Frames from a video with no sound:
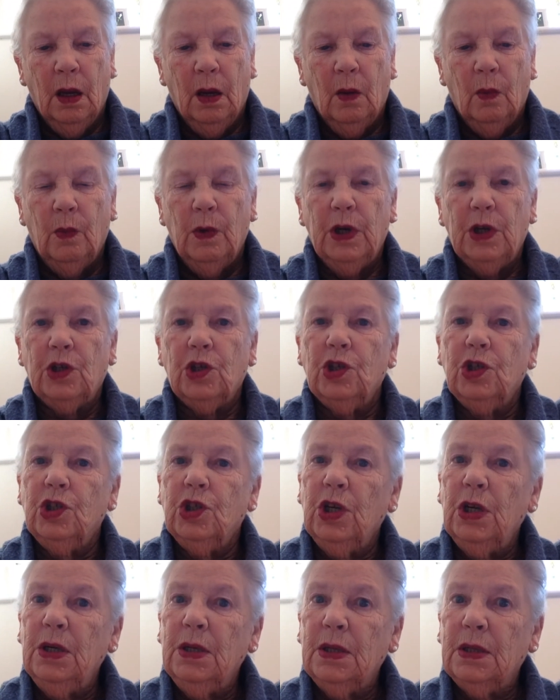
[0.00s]
which
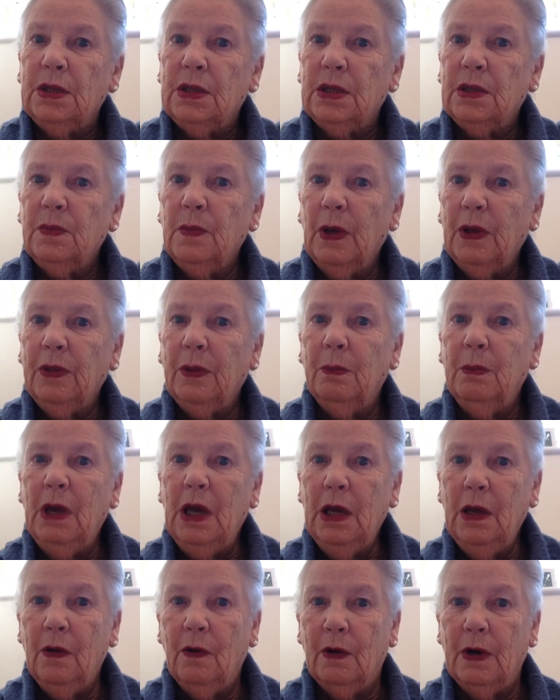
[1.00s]
Jesus' mother
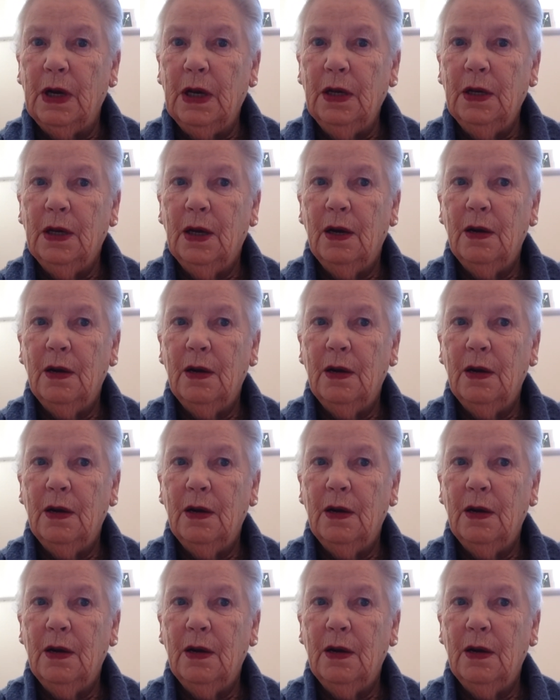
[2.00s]
Mary